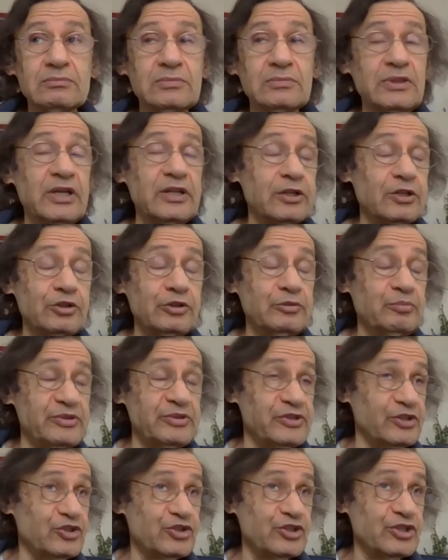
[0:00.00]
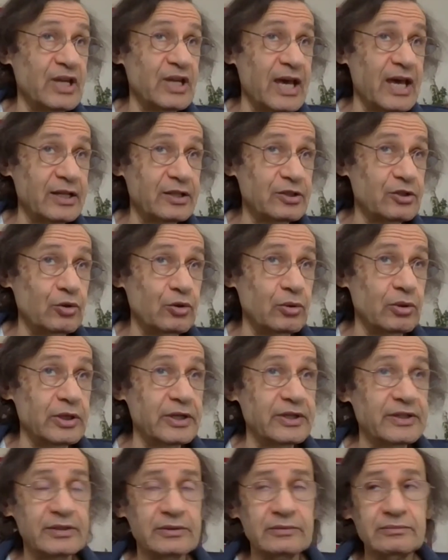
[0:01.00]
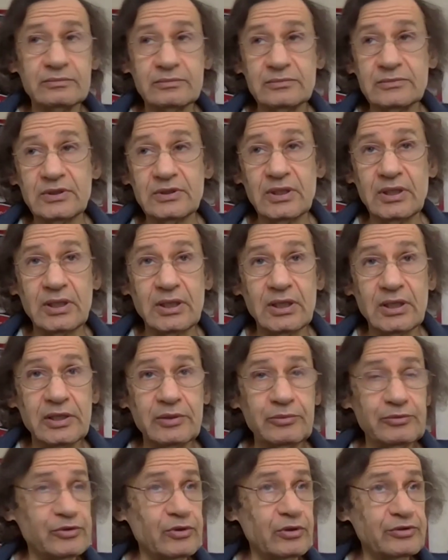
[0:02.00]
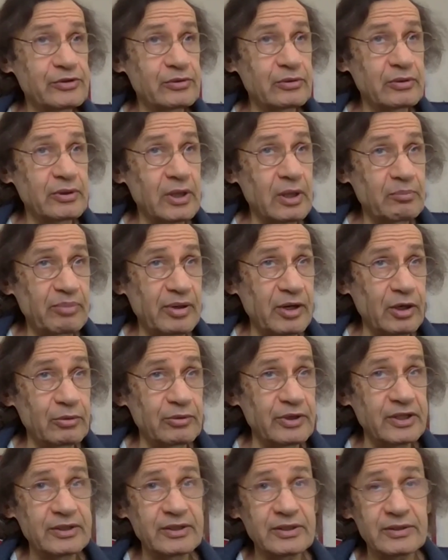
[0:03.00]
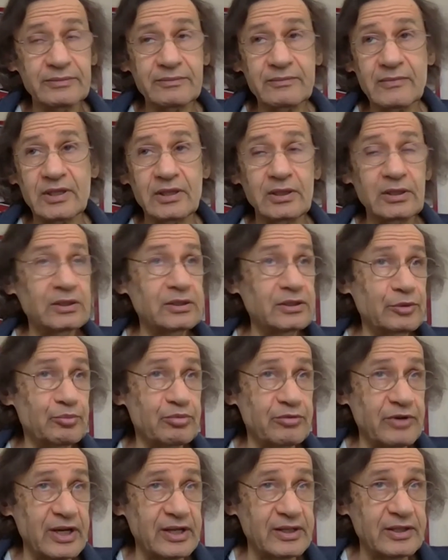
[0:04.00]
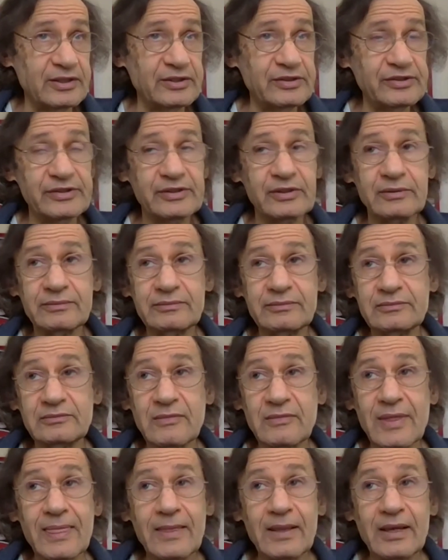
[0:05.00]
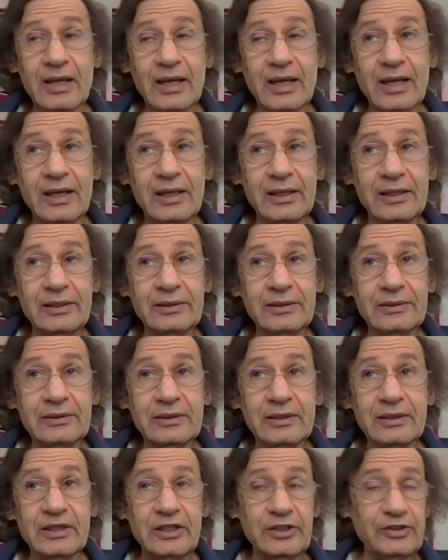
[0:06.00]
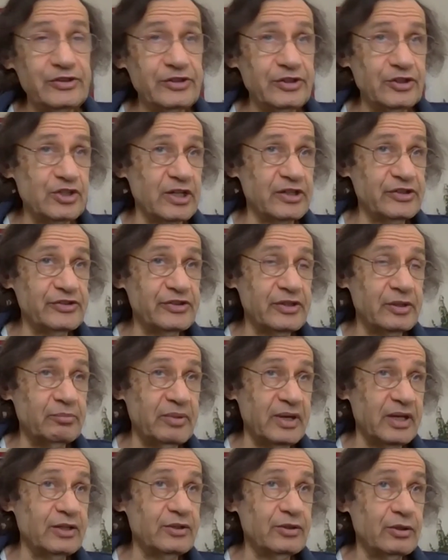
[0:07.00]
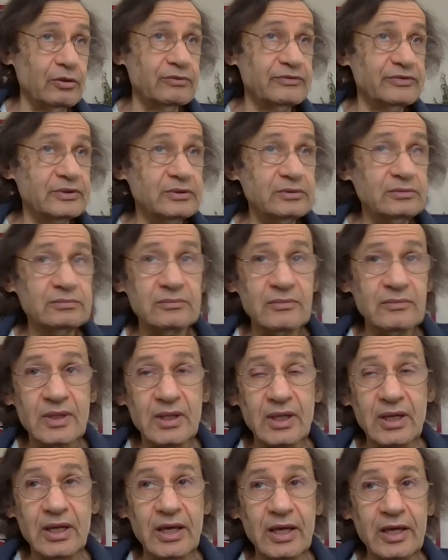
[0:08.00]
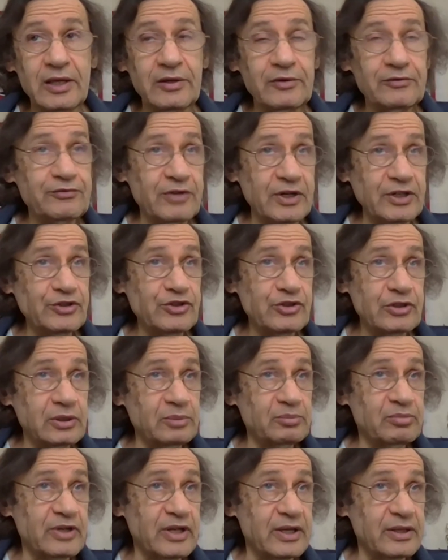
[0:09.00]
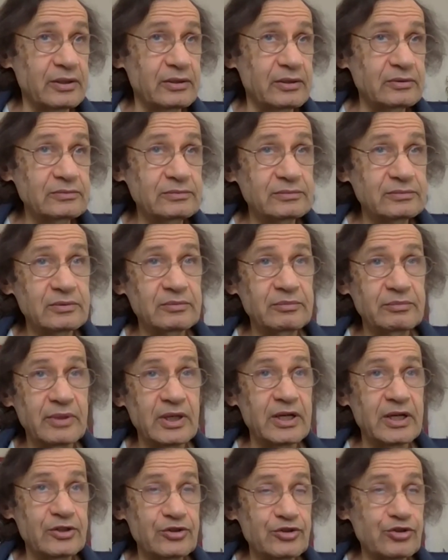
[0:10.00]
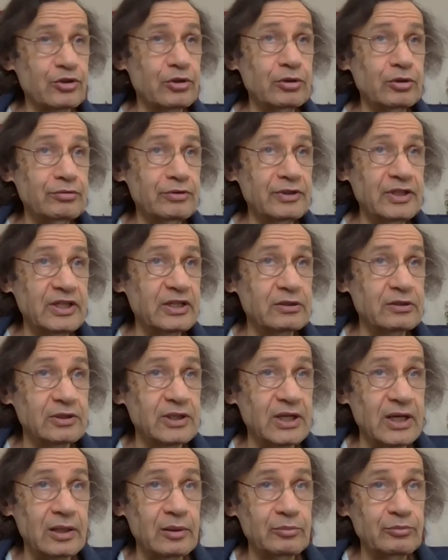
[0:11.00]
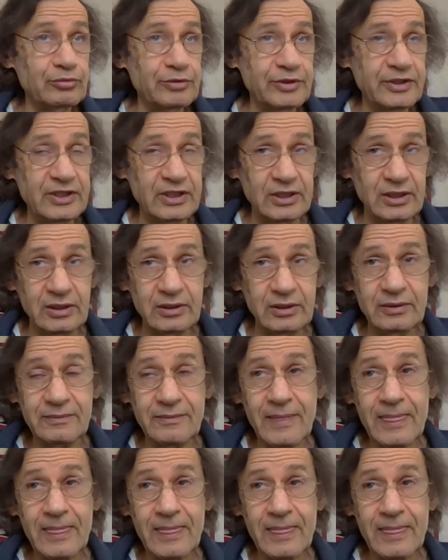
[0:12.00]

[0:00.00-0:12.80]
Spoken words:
had a good position at court. He was also a poet, a librettist. And he suggests to Beethoven a French libretto by Jean-Nicolas Bouilly